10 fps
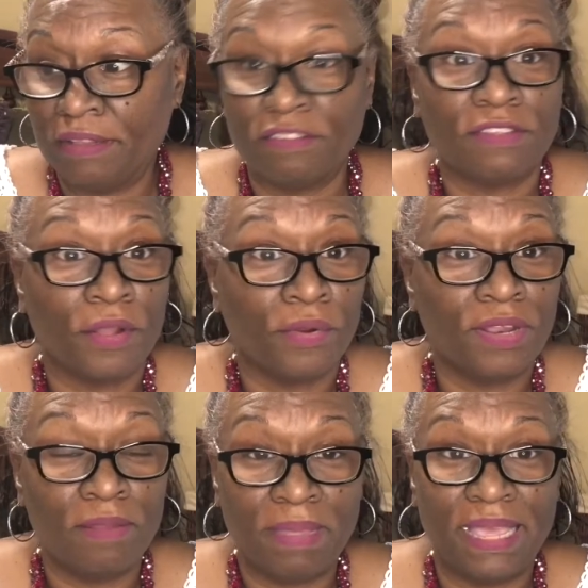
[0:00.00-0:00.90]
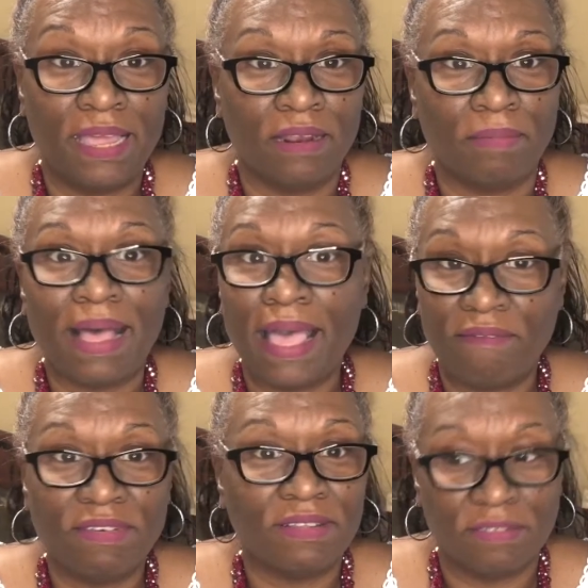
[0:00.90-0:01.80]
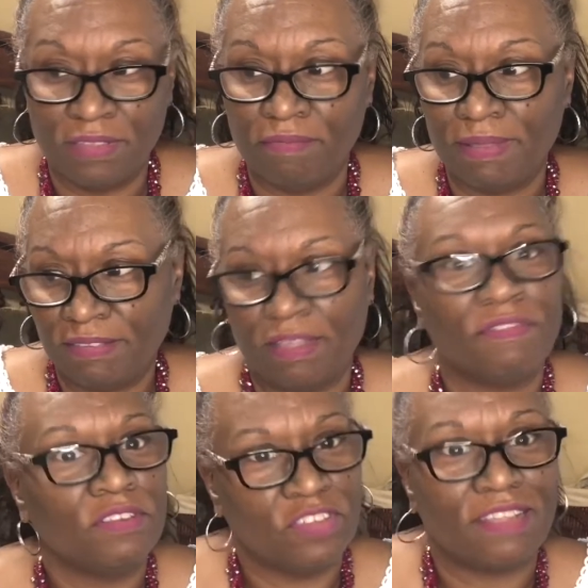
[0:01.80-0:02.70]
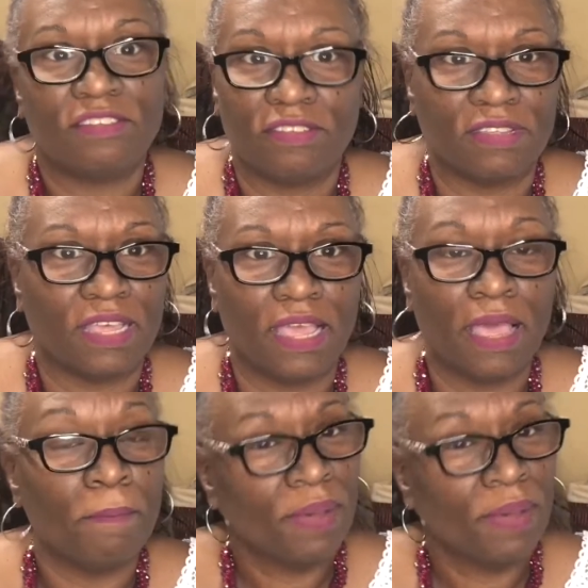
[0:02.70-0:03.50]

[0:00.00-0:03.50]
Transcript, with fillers: concerned in the beginning about having to give myself injections again,